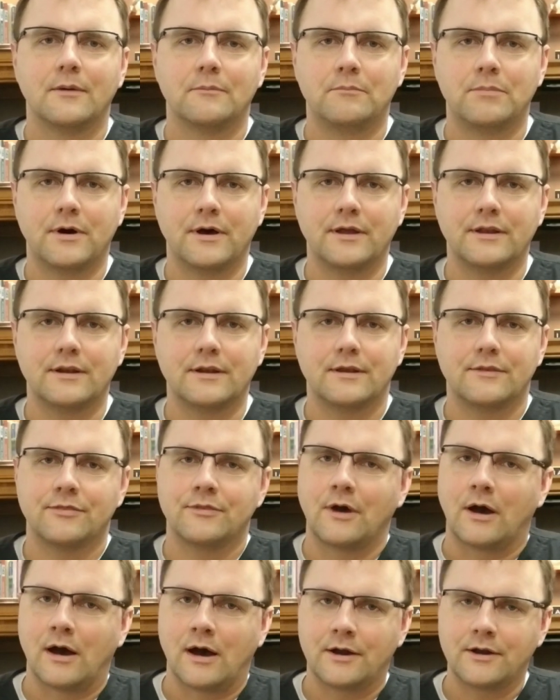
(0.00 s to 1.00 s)
but
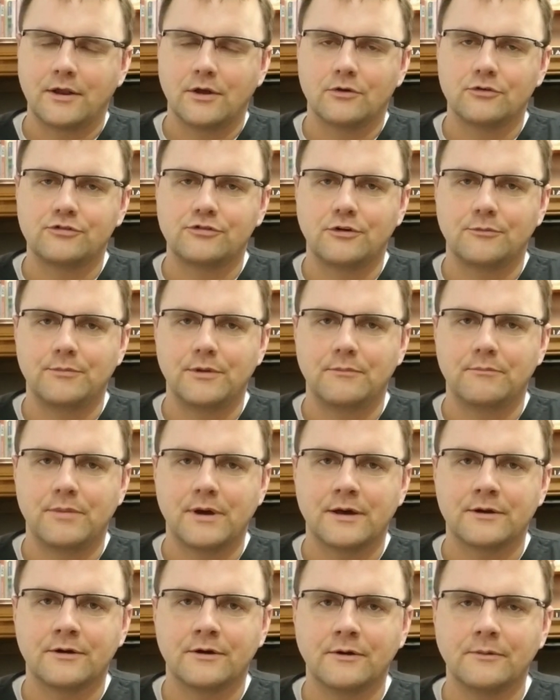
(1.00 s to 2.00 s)
the audio should be
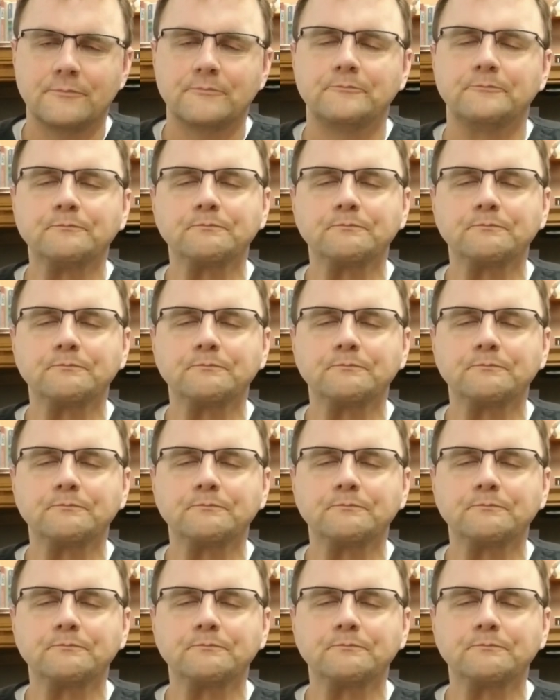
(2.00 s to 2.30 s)
better.